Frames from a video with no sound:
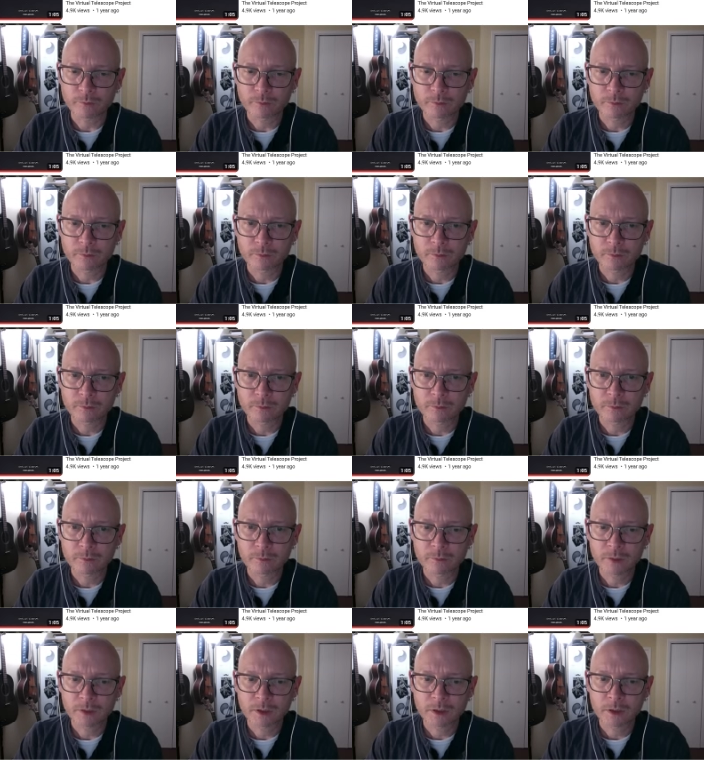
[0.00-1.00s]

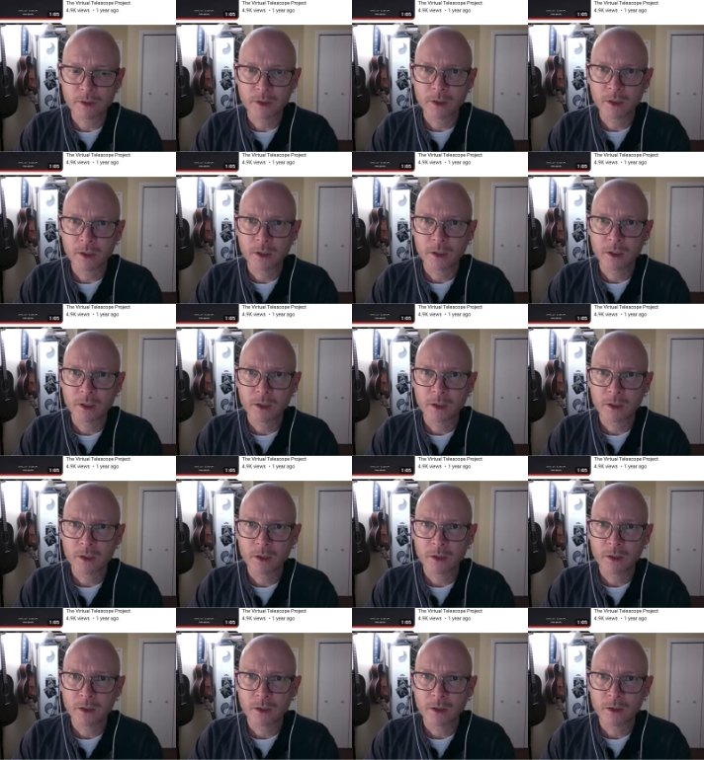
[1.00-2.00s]

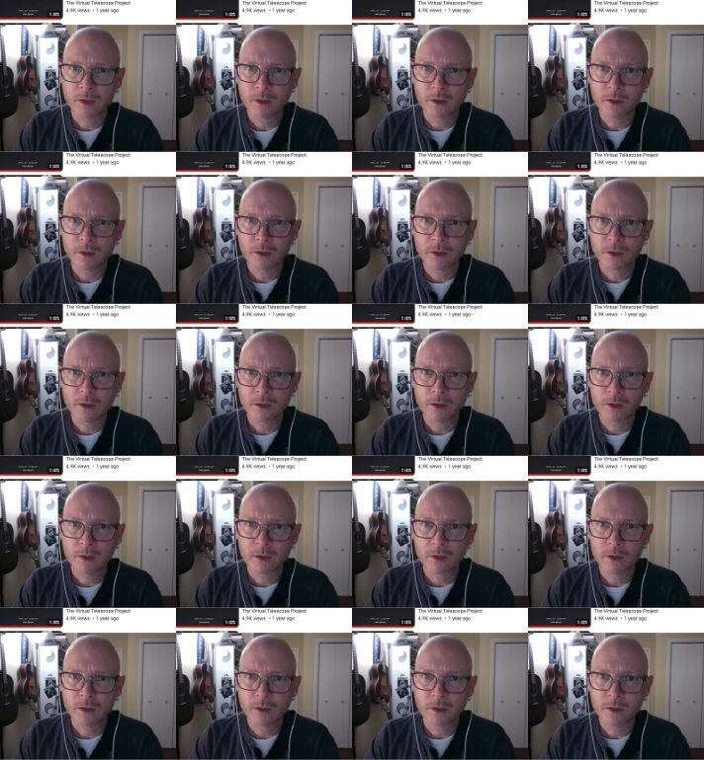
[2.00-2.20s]
[no speech]